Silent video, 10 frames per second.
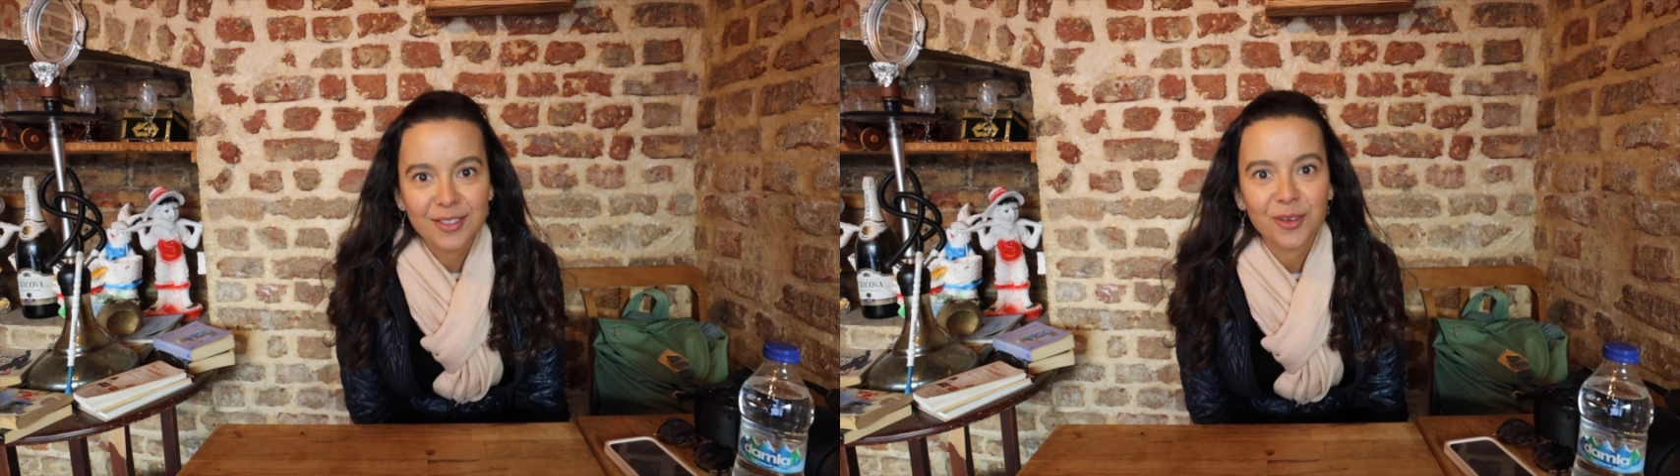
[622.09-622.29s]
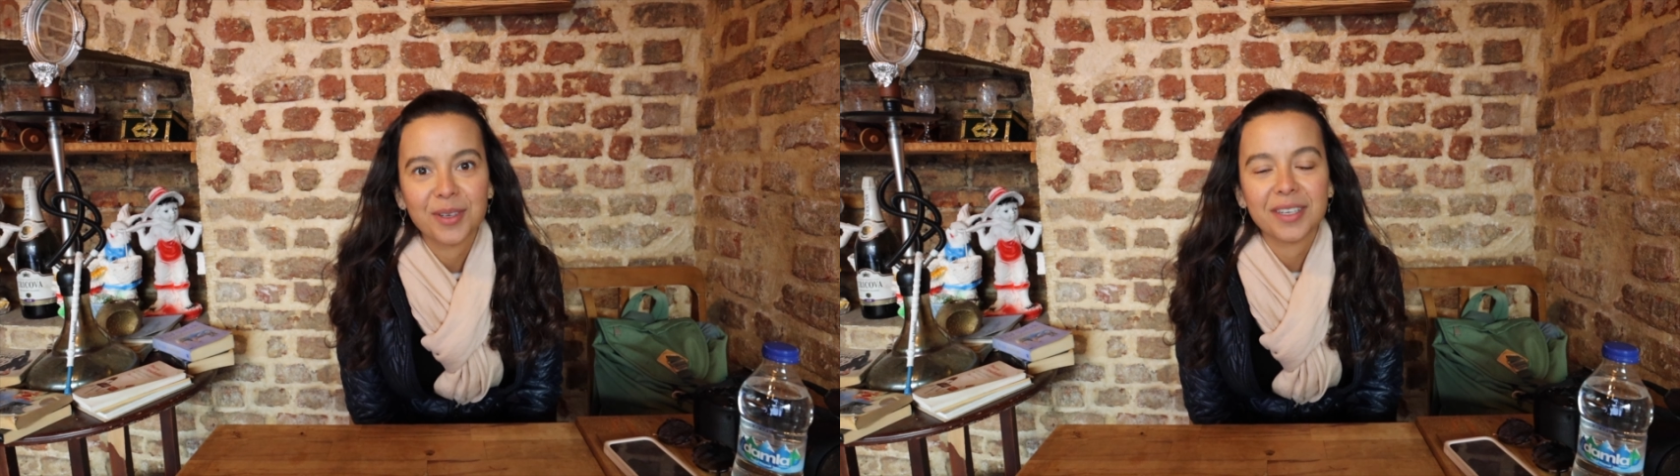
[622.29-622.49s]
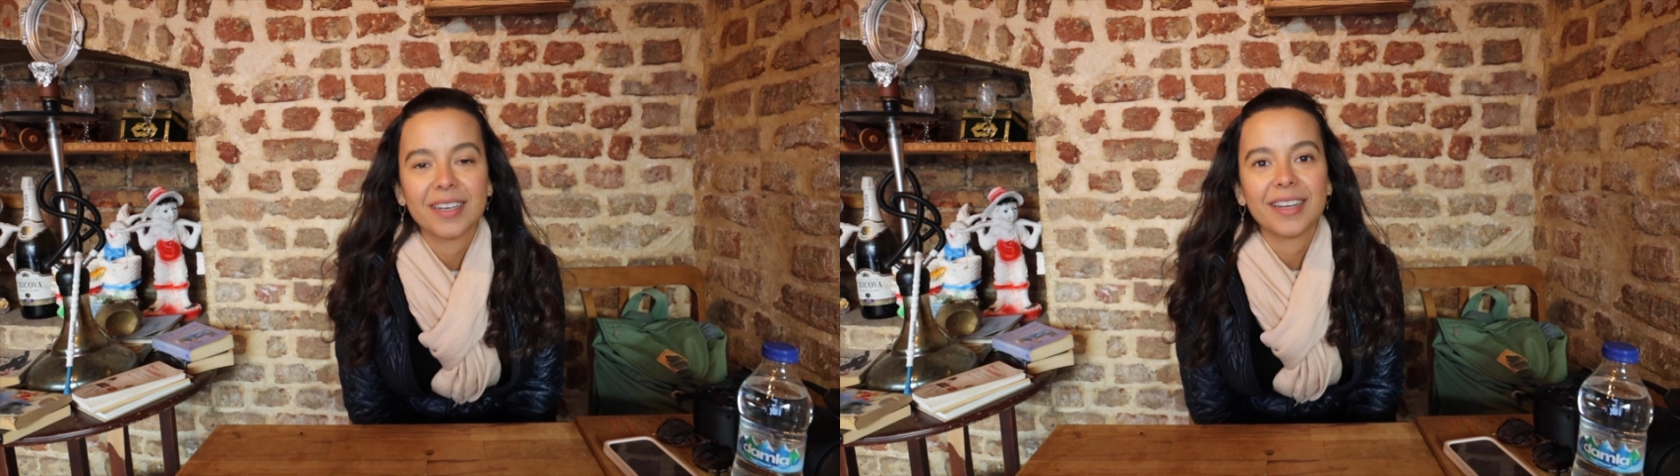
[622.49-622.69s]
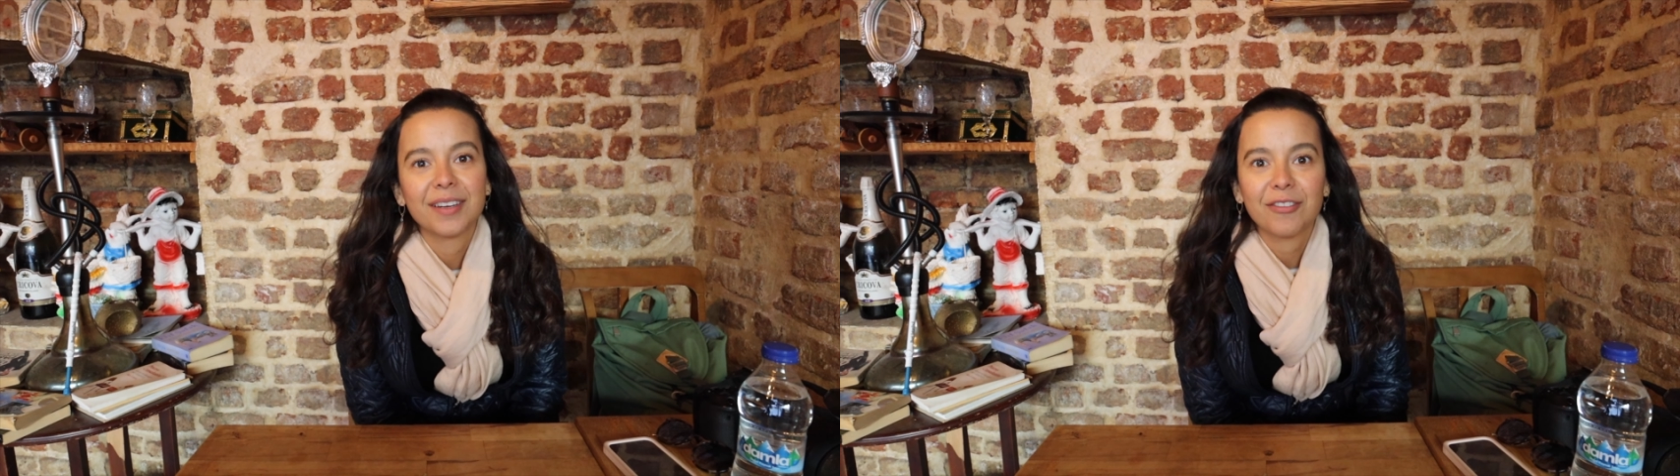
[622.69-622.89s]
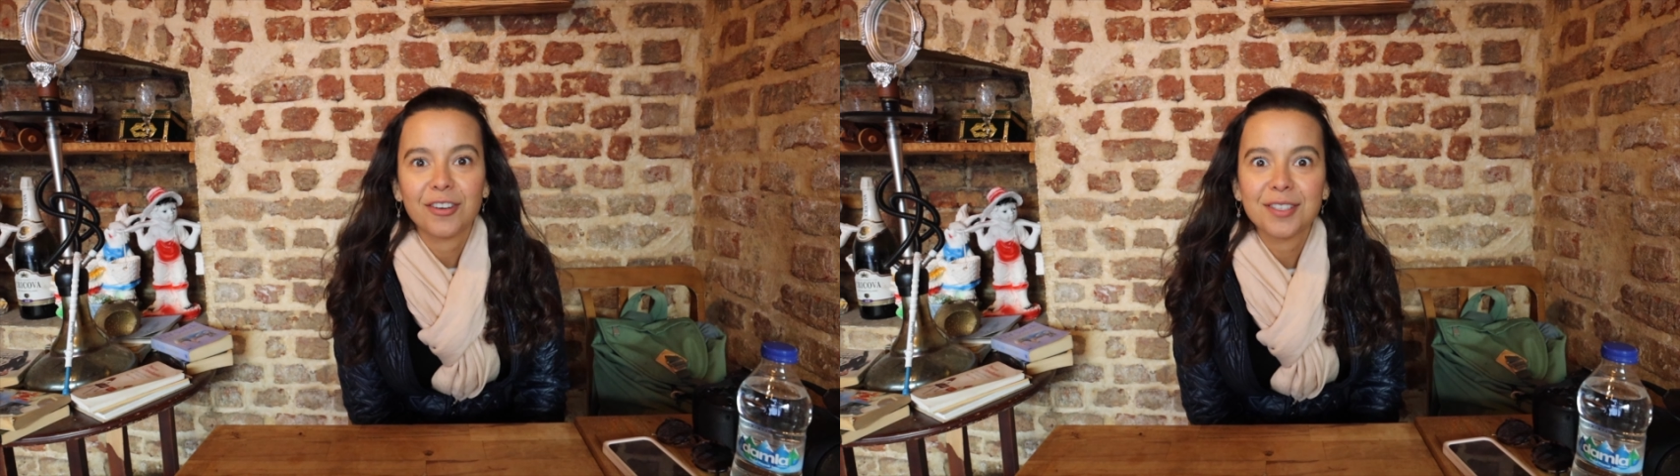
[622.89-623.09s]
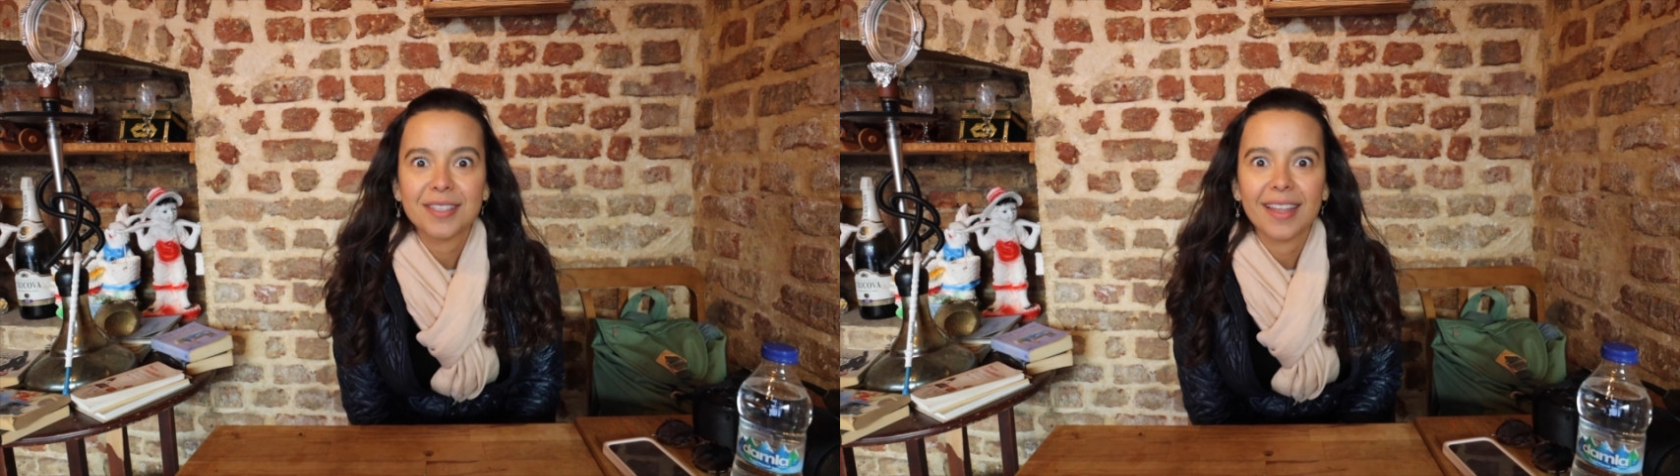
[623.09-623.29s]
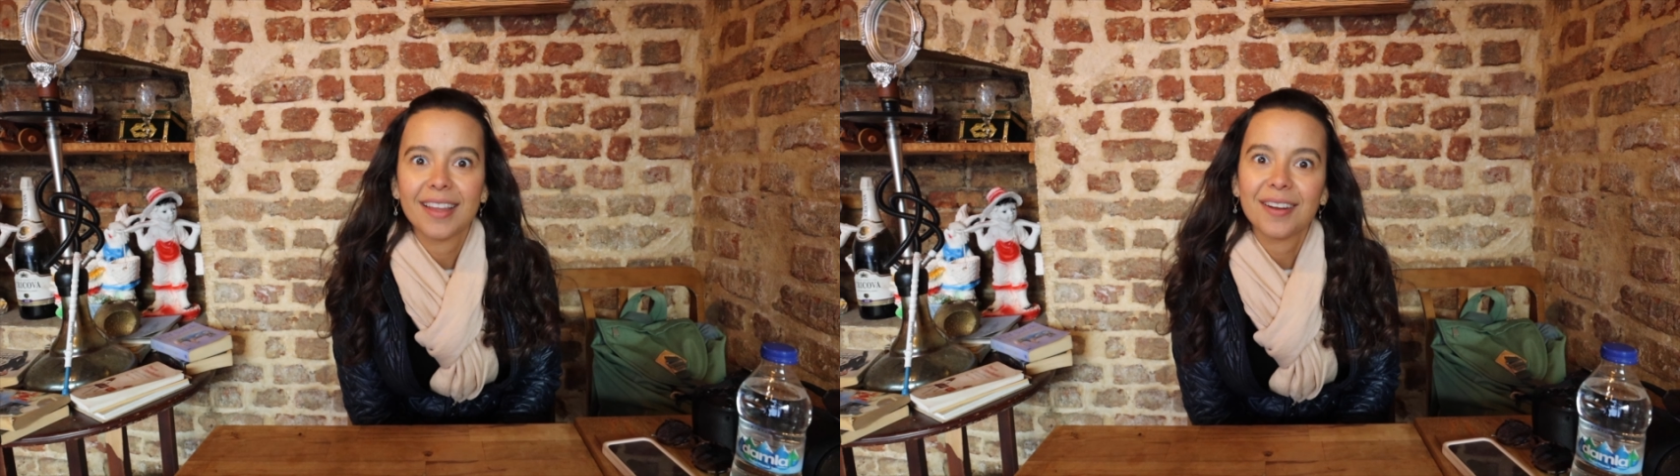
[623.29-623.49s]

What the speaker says: so we're gonna eat first and